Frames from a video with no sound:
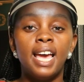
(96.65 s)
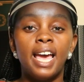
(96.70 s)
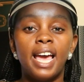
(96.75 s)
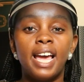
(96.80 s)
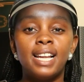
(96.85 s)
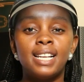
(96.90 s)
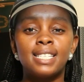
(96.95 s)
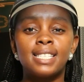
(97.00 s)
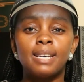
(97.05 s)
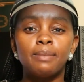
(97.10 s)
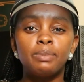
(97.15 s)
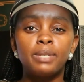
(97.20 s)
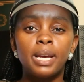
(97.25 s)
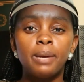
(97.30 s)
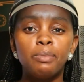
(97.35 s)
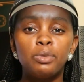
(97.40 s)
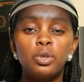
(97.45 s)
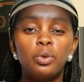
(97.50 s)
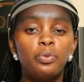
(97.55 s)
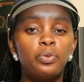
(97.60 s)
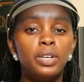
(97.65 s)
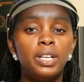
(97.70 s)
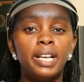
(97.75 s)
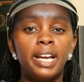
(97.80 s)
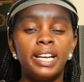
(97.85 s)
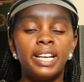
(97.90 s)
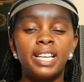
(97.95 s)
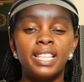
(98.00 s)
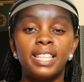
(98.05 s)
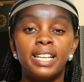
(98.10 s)
And sometimes you feel
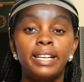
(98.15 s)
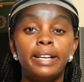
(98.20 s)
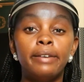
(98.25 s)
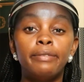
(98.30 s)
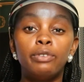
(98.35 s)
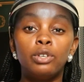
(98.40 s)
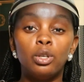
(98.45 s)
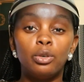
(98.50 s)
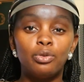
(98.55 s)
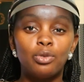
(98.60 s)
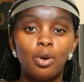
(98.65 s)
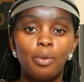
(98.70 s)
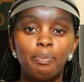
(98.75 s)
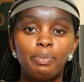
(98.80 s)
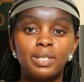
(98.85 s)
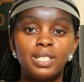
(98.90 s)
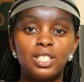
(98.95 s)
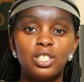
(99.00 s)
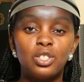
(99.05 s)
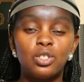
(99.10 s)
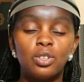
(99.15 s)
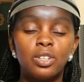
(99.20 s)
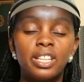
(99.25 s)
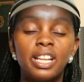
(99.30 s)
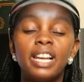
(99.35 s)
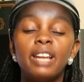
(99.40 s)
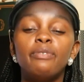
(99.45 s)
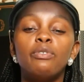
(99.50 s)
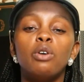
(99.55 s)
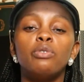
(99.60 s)
like the level of competition,
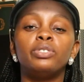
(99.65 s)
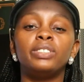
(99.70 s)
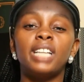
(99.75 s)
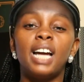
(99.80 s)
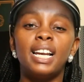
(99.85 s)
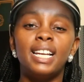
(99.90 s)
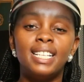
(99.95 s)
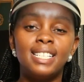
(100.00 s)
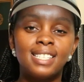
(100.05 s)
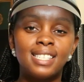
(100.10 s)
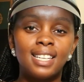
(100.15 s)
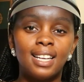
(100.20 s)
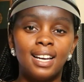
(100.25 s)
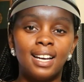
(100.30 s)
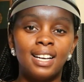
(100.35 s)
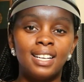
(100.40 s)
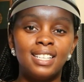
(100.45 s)
the level of talent